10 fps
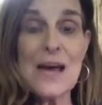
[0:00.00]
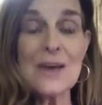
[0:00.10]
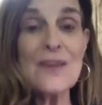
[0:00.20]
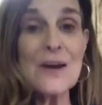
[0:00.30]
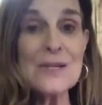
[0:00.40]
out
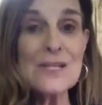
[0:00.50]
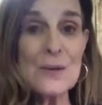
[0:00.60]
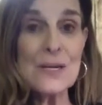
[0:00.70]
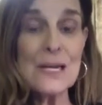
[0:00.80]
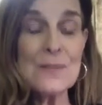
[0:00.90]
of
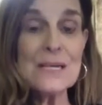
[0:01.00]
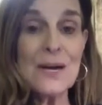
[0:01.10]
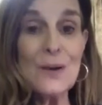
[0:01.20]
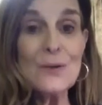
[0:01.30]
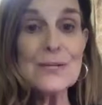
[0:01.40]
Arizona named
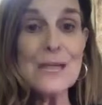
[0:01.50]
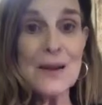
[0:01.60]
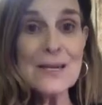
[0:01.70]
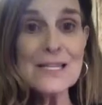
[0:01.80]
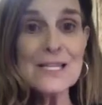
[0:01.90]
Carol Gutierrez